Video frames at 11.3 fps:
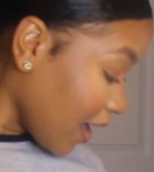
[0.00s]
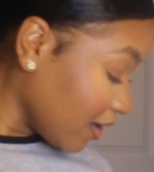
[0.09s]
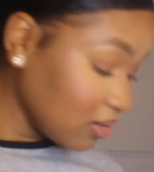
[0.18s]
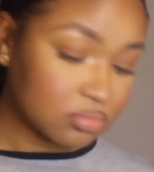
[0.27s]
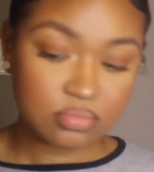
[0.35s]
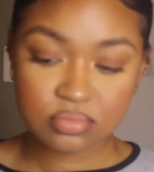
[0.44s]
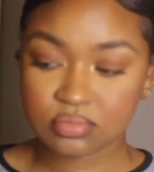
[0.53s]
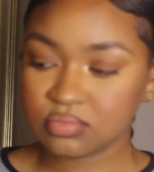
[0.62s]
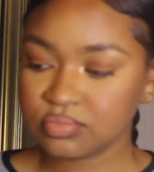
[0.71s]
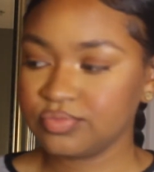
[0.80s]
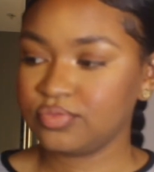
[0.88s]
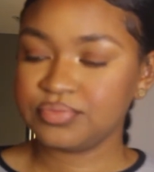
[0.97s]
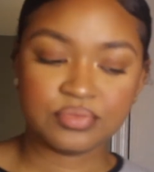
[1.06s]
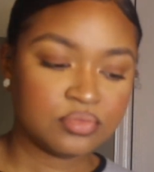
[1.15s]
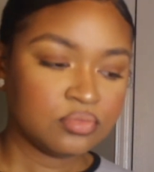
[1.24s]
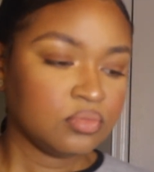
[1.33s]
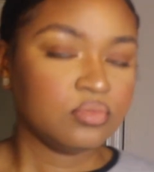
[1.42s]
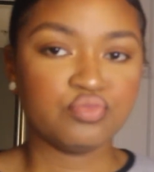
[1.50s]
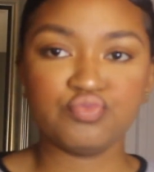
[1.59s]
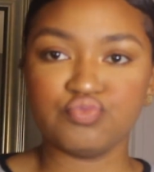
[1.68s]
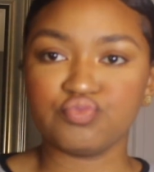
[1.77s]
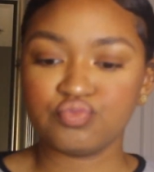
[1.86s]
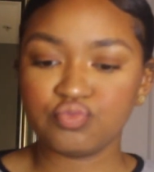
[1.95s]
So I went and got my Maybelline
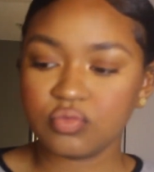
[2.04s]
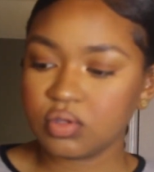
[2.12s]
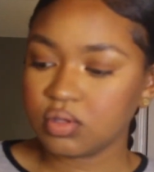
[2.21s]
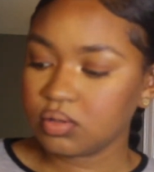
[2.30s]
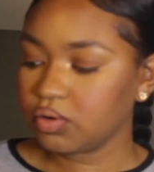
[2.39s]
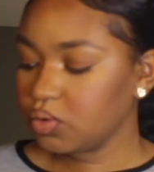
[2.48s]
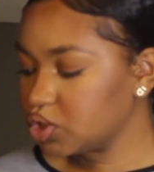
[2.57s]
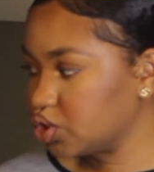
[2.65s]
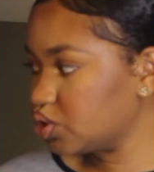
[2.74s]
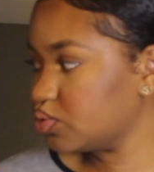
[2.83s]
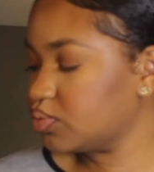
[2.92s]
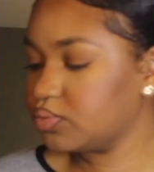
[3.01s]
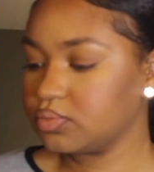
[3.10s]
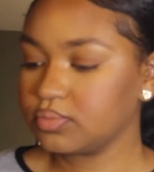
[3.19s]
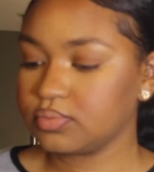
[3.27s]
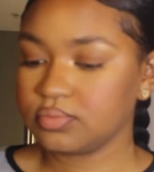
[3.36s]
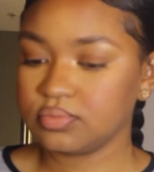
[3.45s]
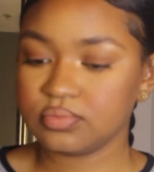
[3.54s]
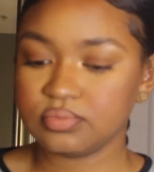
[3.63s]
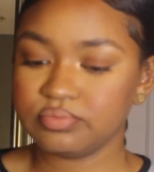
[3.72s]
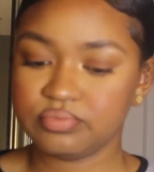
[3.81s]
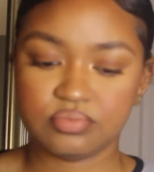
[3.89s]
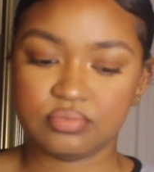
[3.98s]
lip gloss in
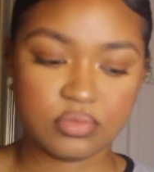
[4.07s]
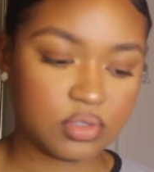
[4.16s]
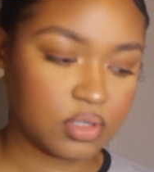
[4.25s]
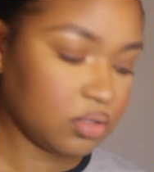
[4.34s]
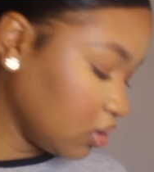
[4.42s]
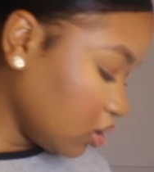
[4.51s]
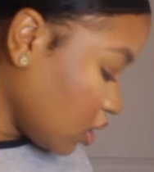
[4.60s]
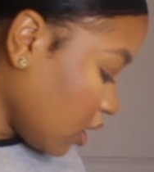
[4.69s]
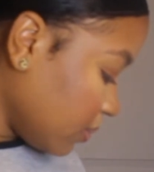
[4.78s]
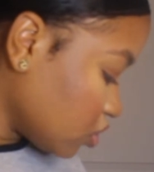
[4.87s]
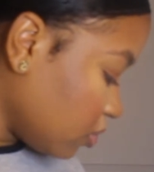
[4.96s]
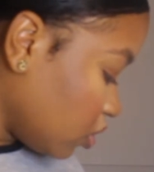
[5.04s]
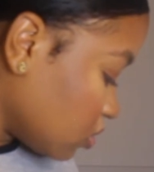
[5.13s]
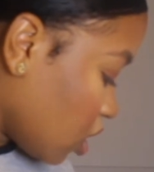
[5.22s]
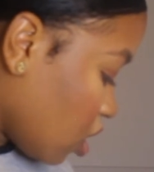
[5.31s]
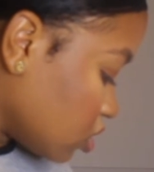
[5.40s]
Prismatic. It's a shine top coat.